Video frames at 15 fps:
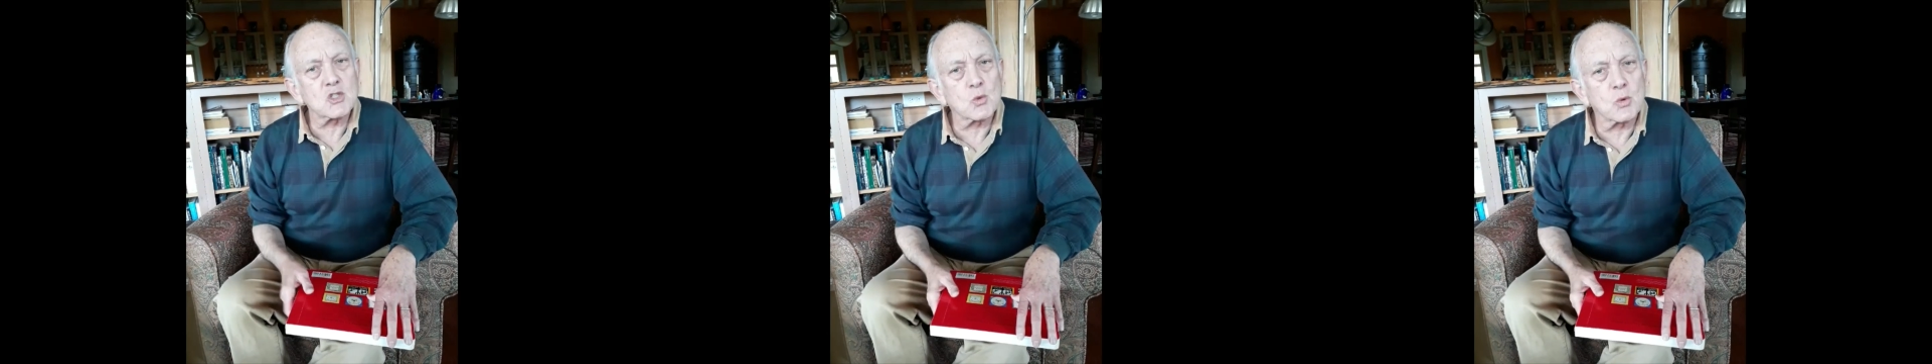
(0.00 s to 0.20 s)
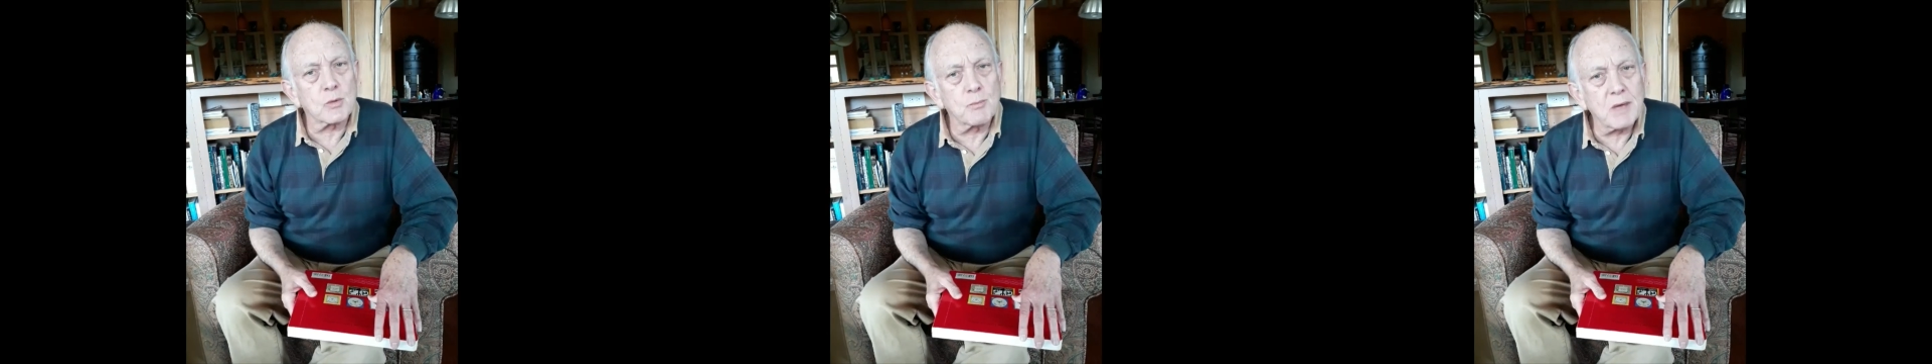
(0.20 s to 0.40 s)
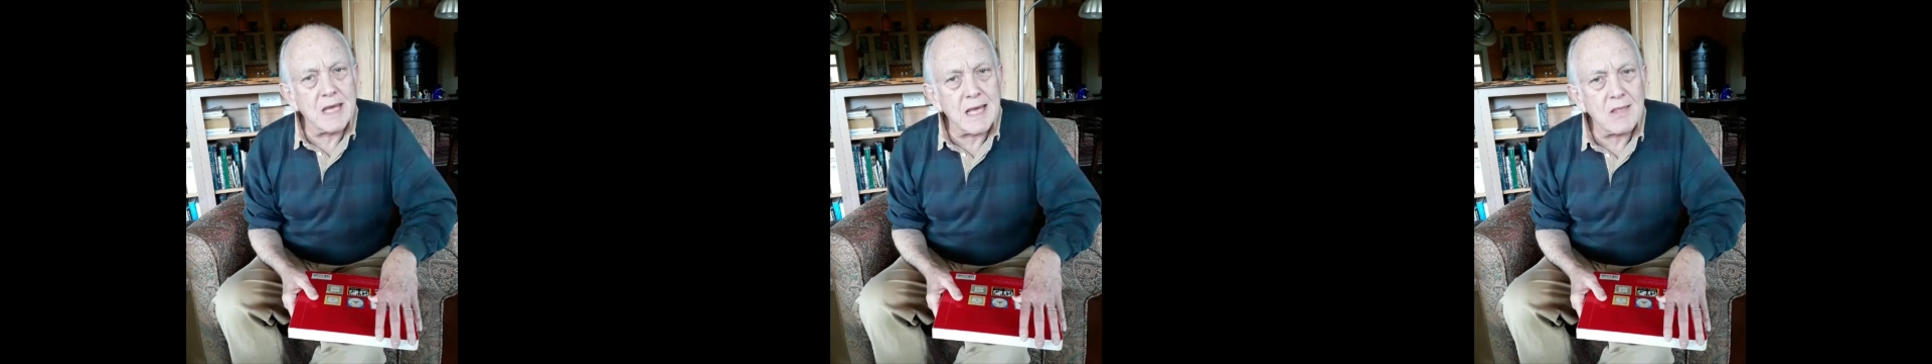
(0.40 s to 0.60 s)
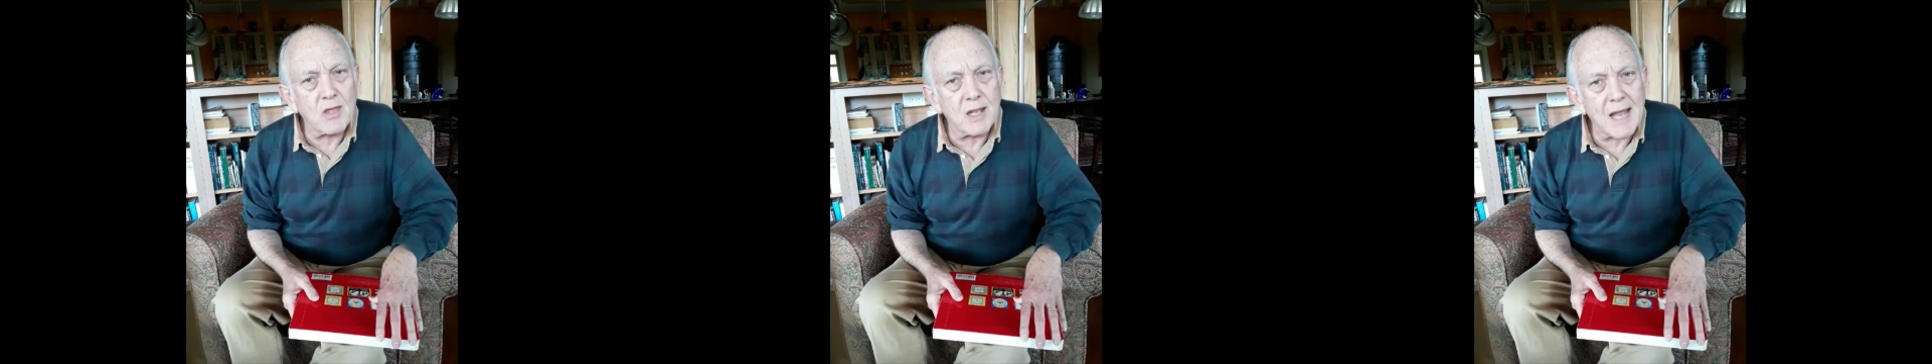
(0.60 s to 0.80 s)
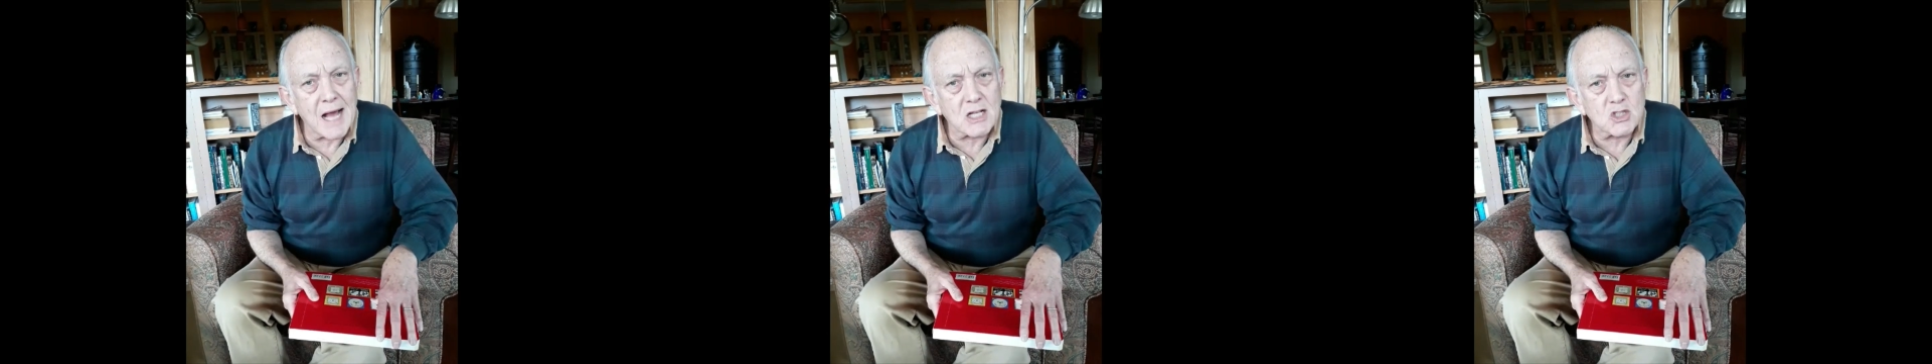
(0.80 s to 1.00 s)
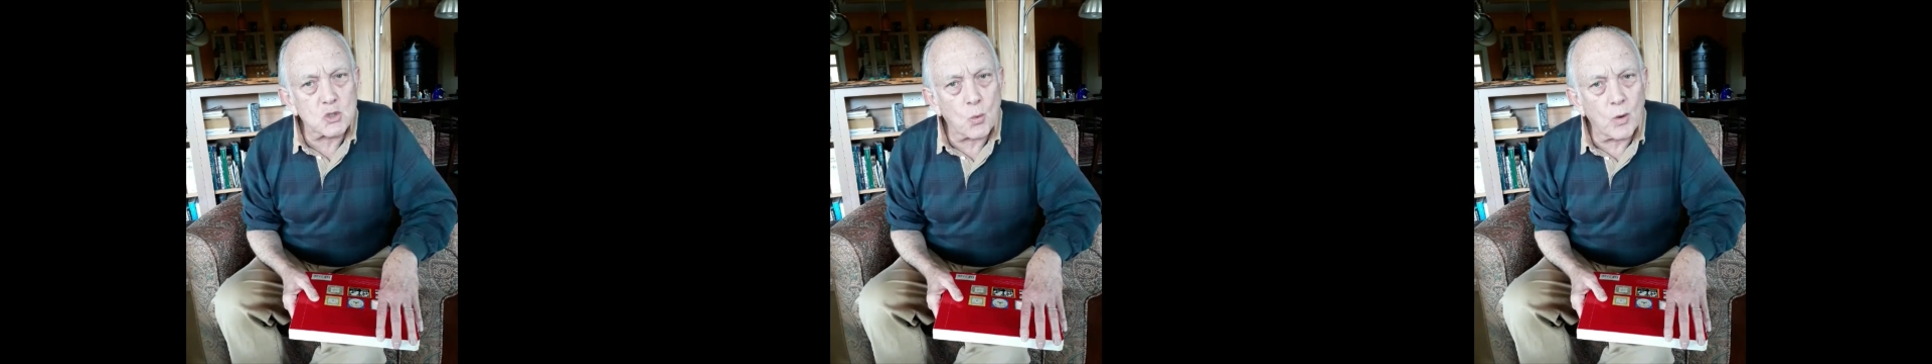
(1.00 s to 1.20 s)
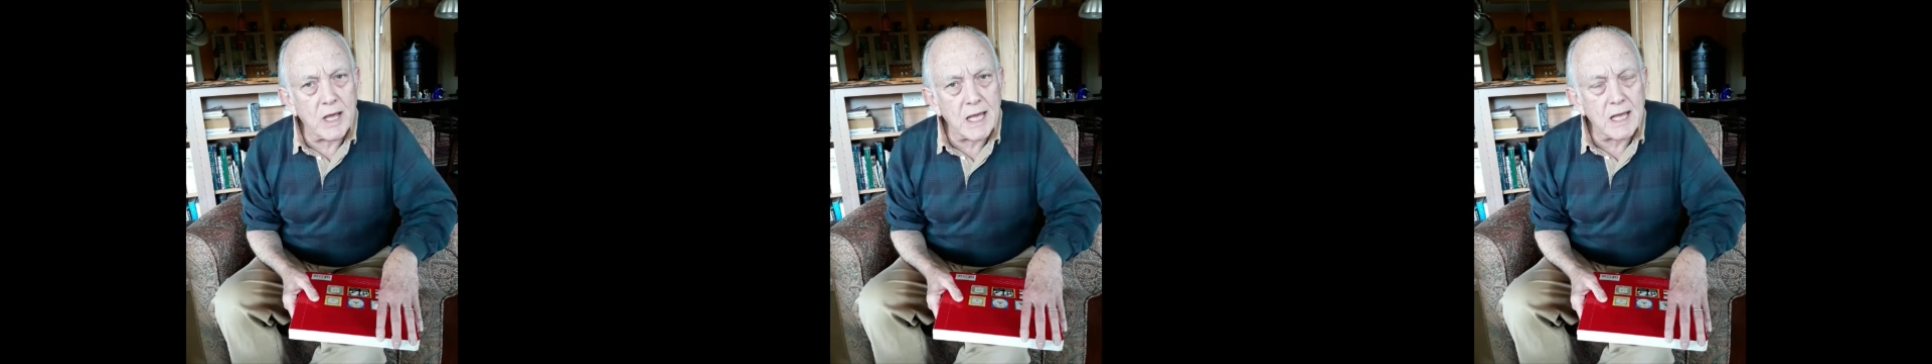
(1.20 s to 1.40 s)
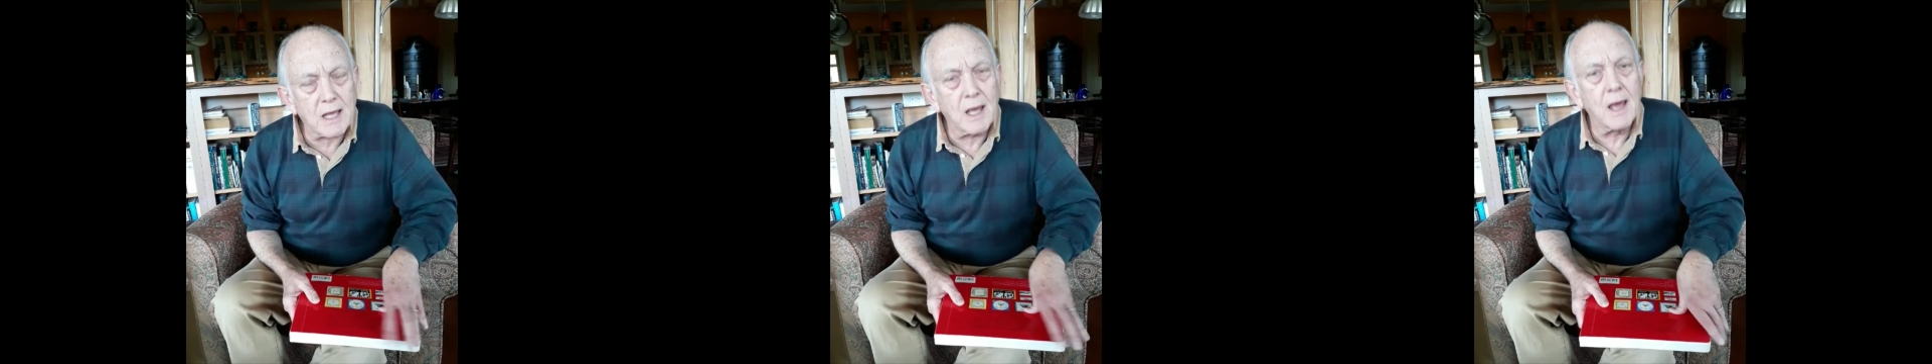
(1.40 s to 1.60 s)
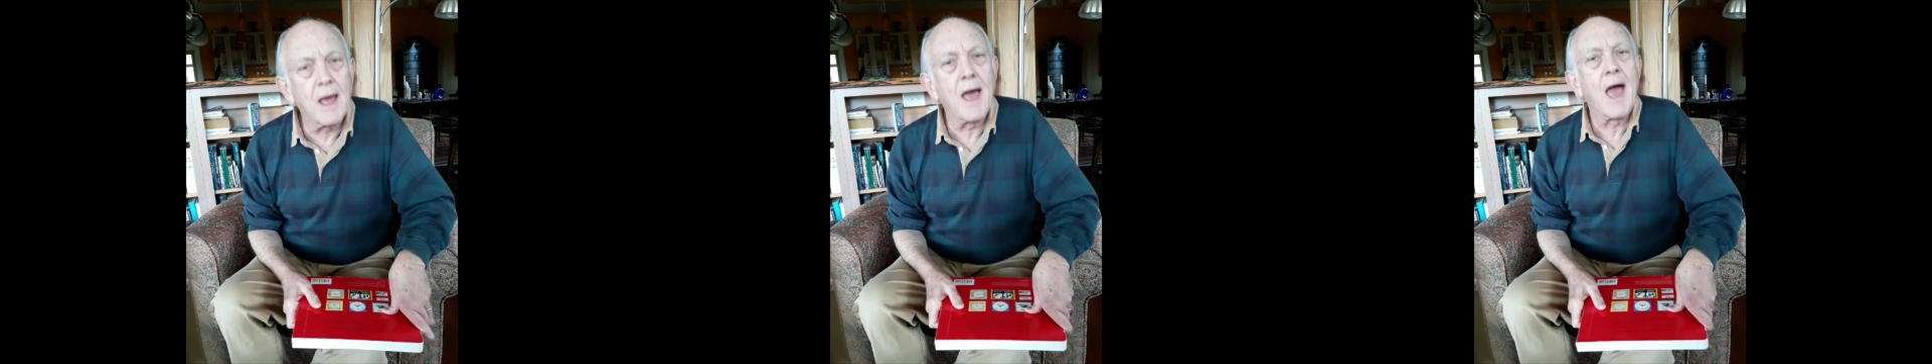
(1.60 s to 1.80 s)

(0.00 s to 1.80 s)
with me the next week